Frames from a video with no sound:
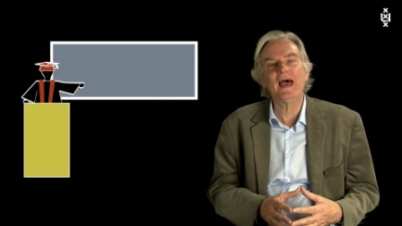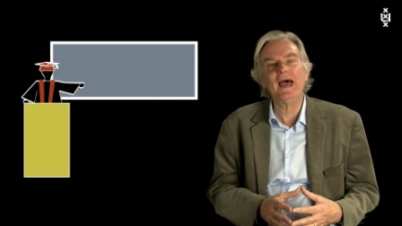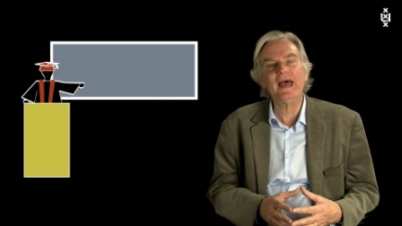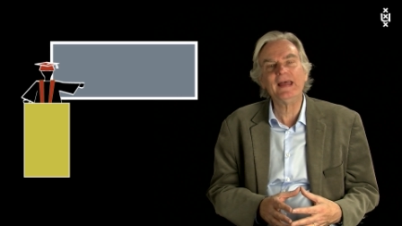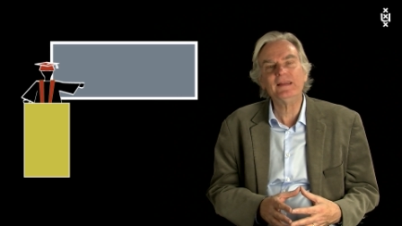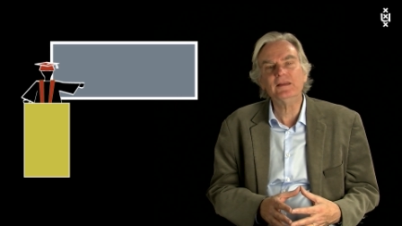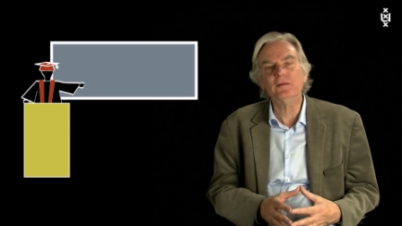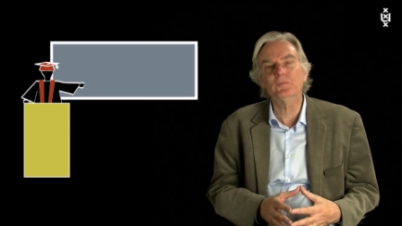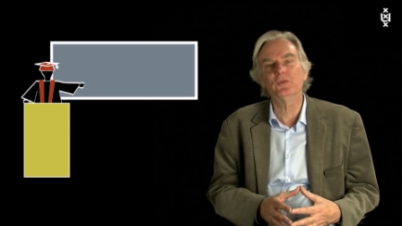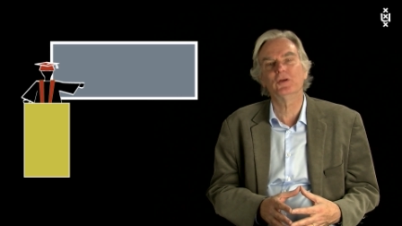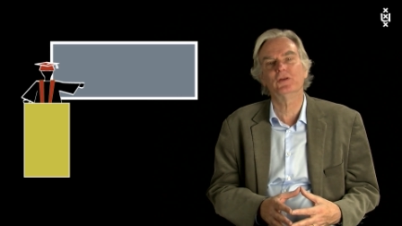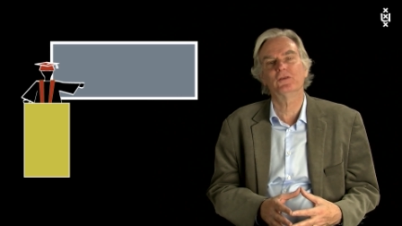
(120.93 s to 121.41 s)

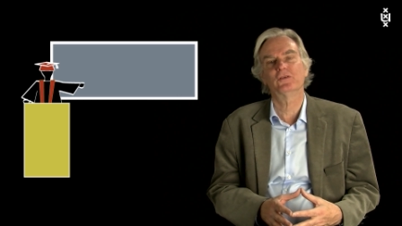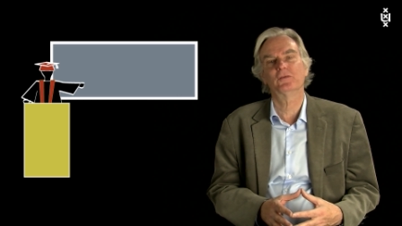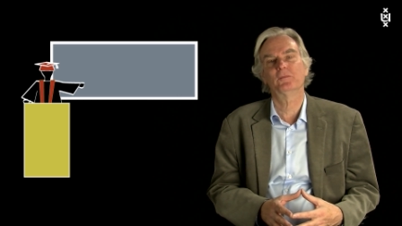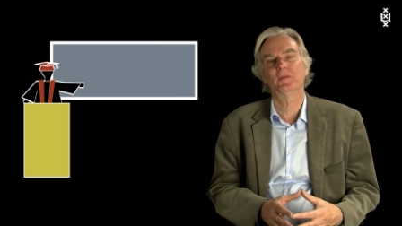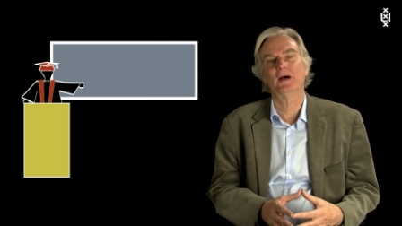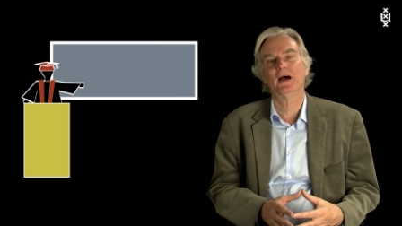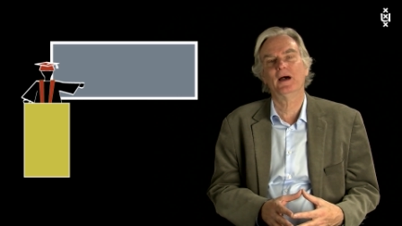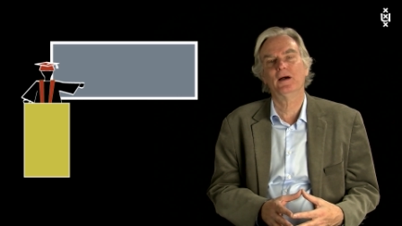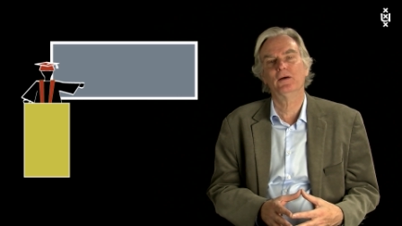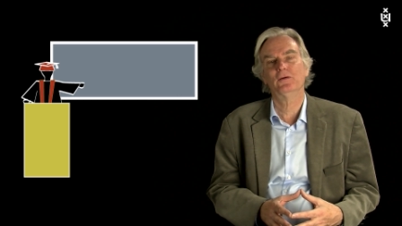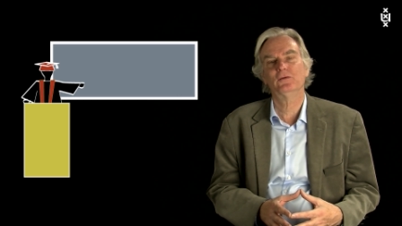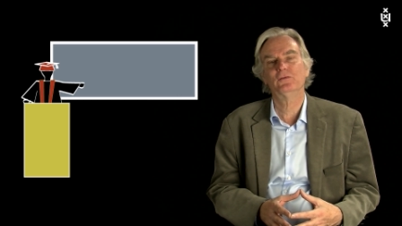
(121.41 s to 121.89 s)
adamant
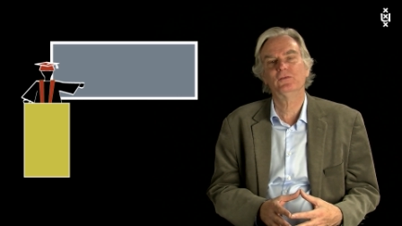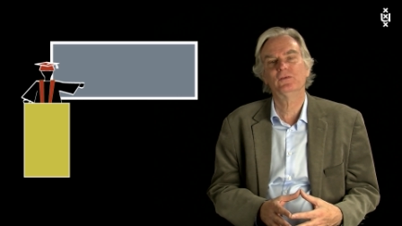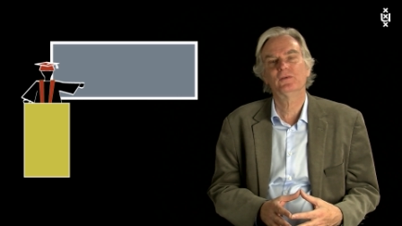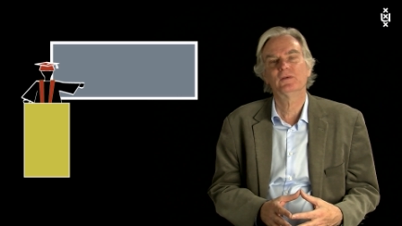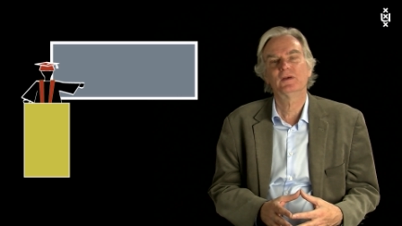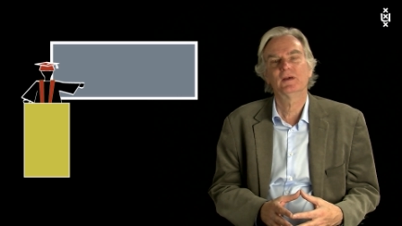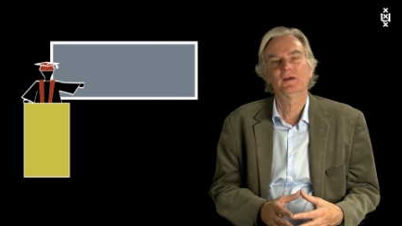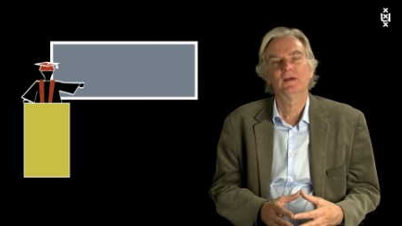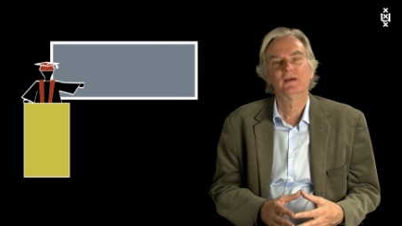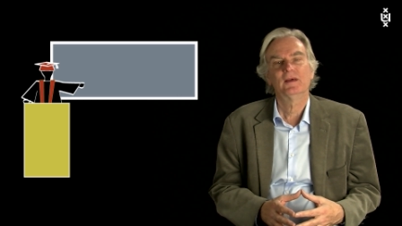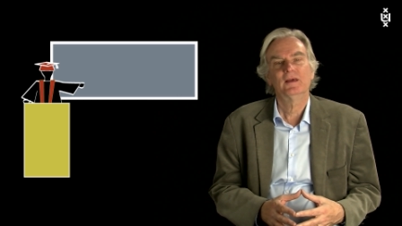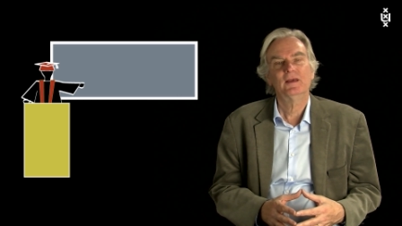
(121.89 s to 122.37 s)
about
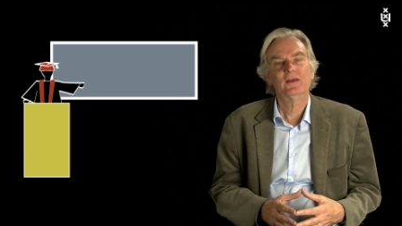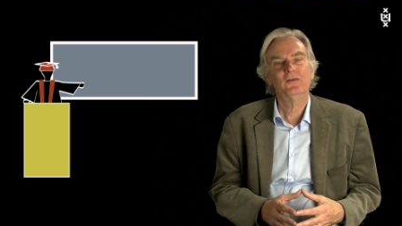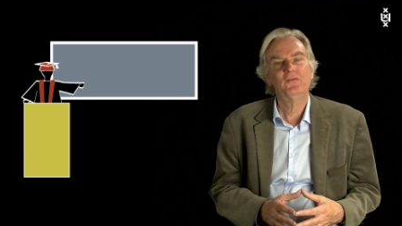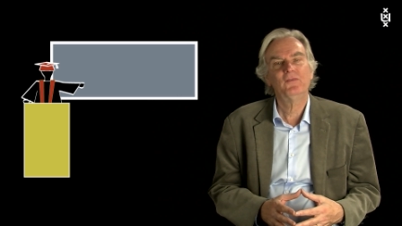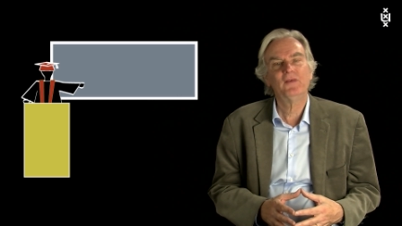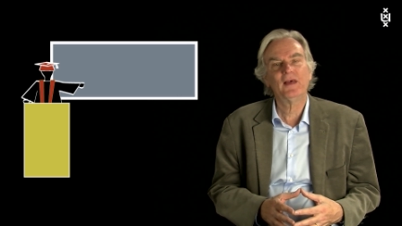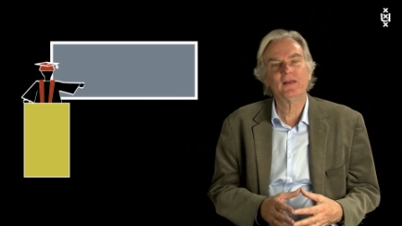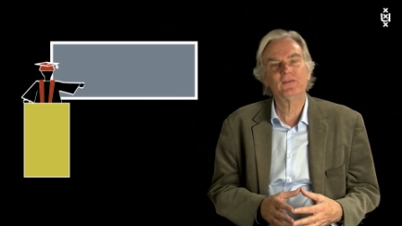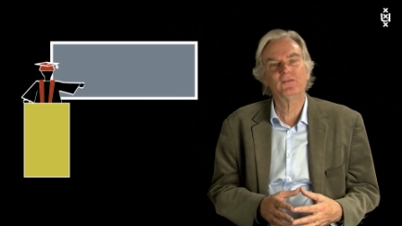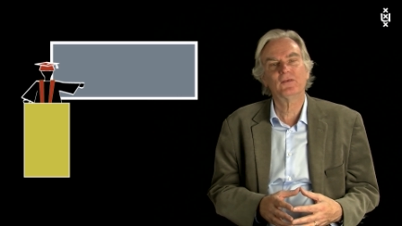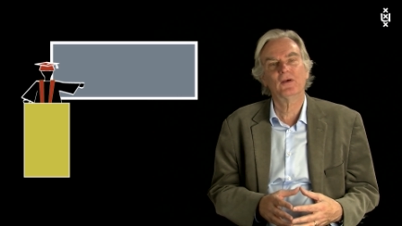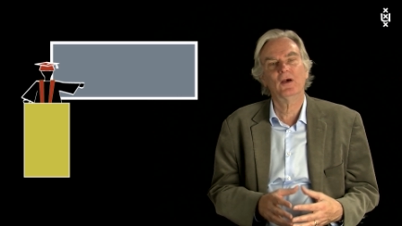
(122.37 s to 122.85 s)
is
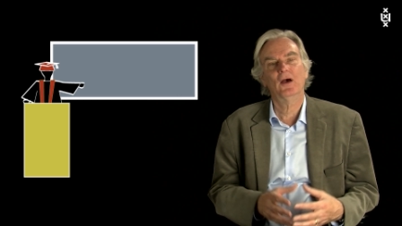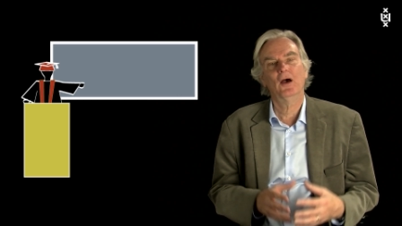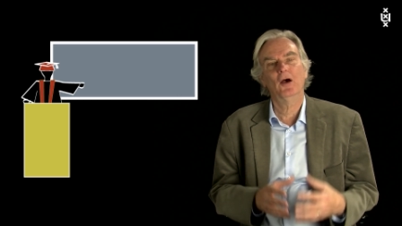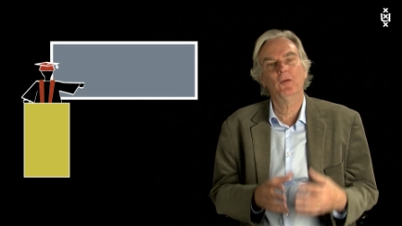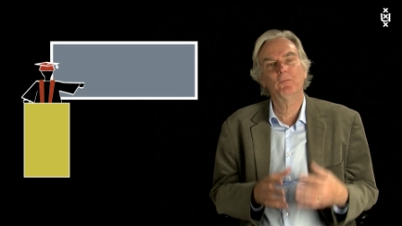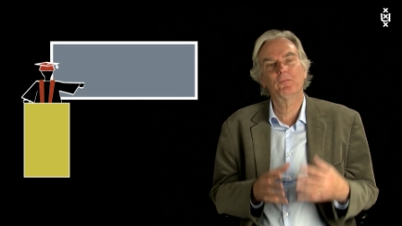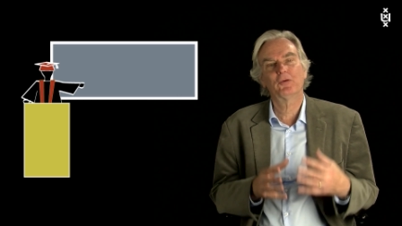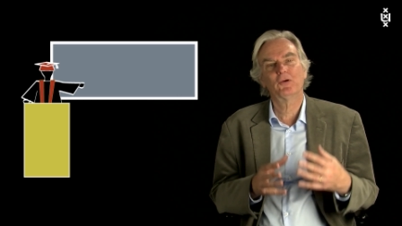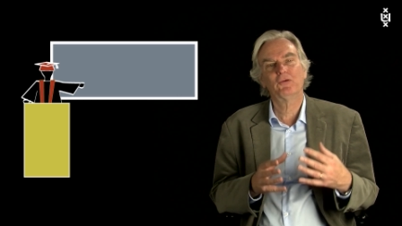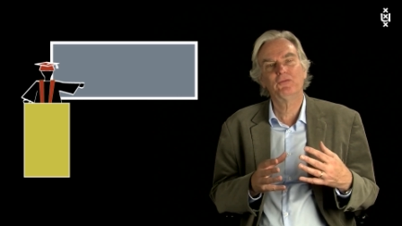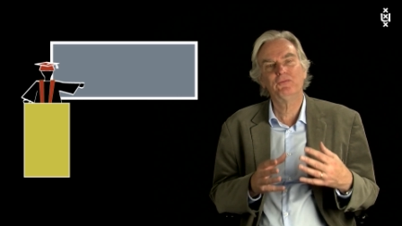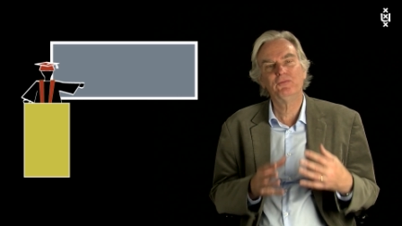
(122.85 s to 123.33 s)
that a
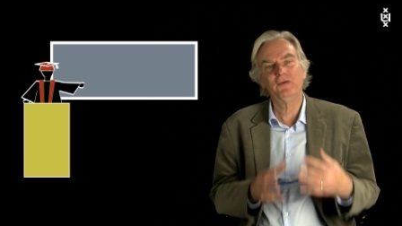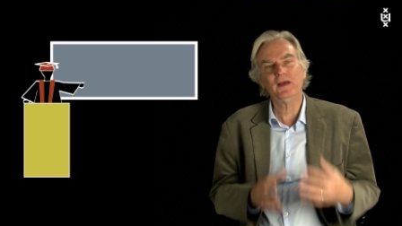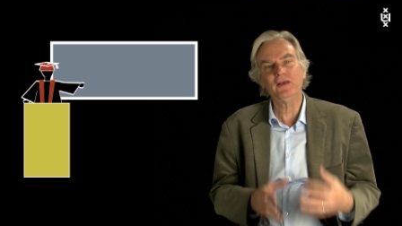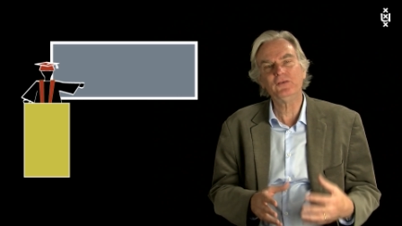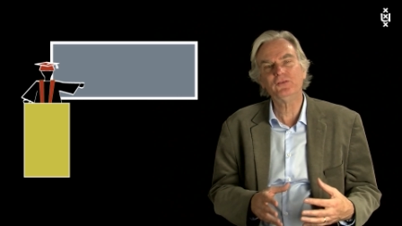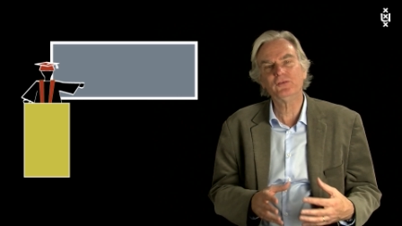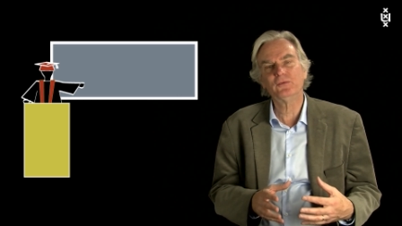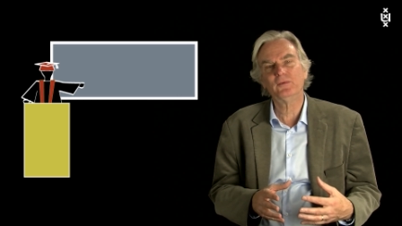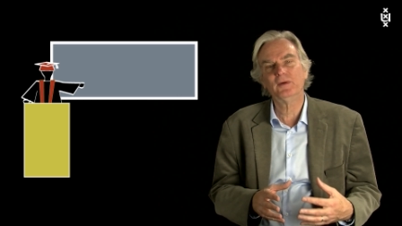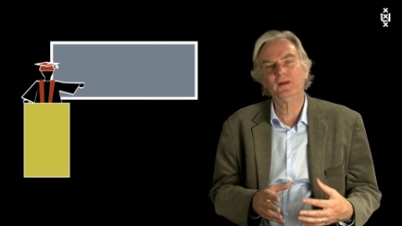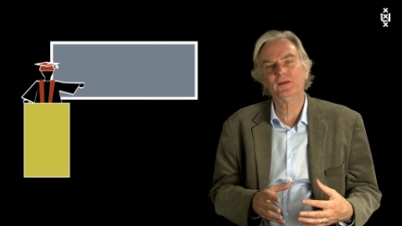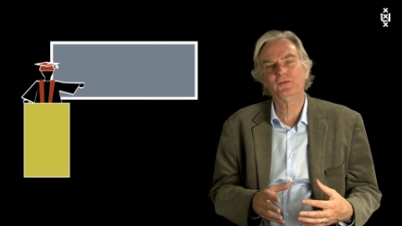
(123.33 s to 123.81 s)

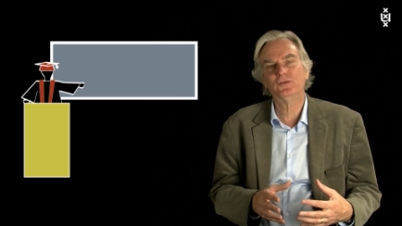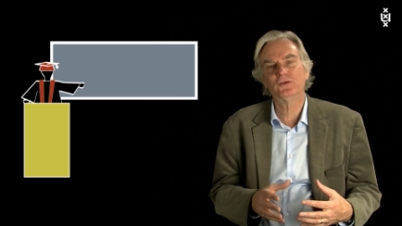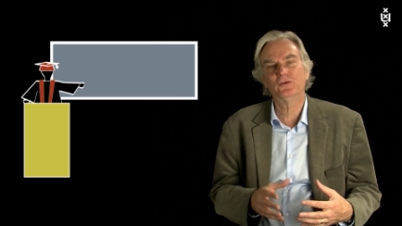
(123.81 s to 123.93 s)
professor at